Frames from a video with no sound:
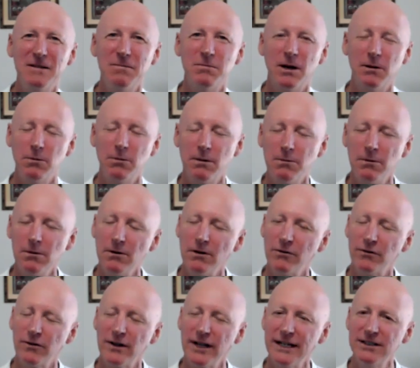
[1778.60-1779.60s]
But when we
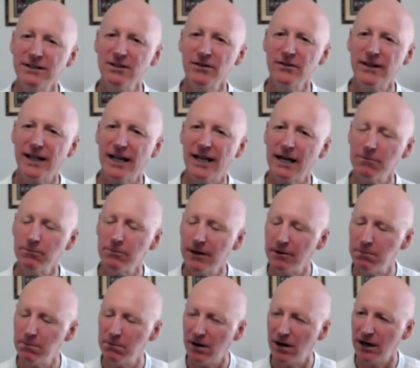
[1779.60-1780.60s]
reflect on that,
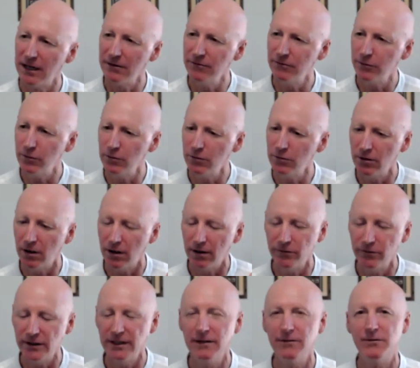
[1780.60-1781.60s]
we're mindful
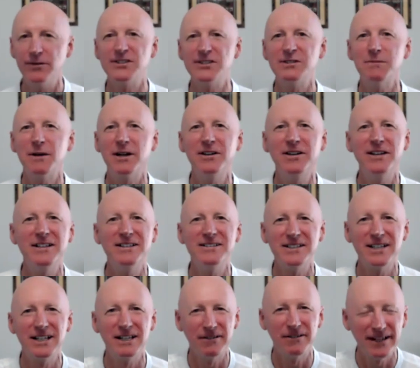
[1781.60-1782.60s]
of it. If it's smoking
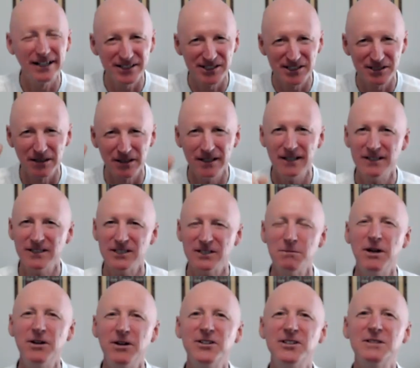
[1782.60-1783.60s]
cigarettes,
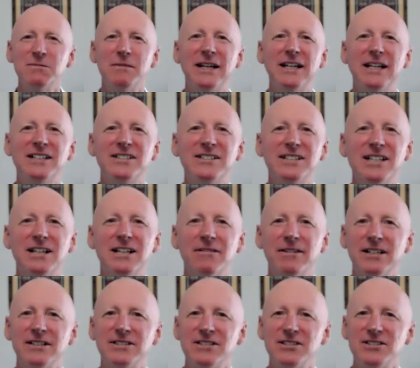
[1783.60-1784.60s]
smoke as many
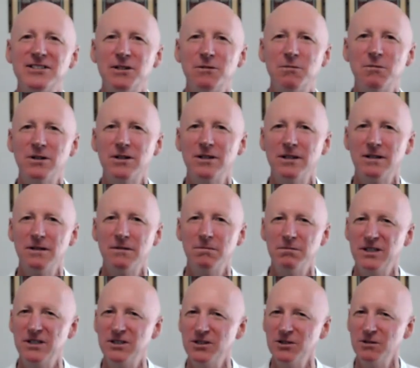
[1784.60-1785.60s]
cigarettes as you want,
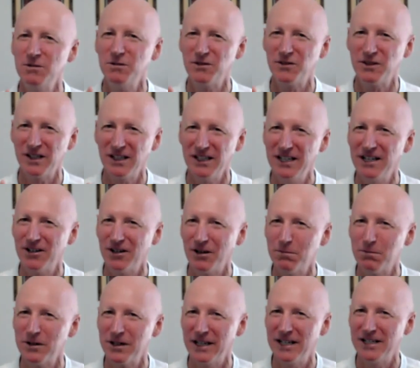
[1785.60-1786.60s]
but do it with clear
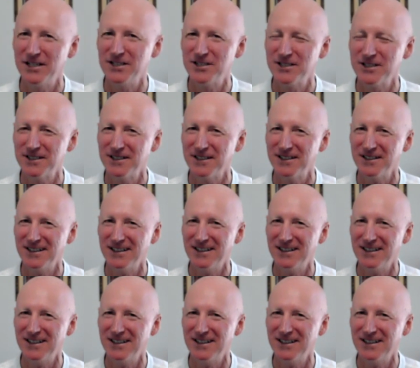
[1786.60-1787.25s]
comprehension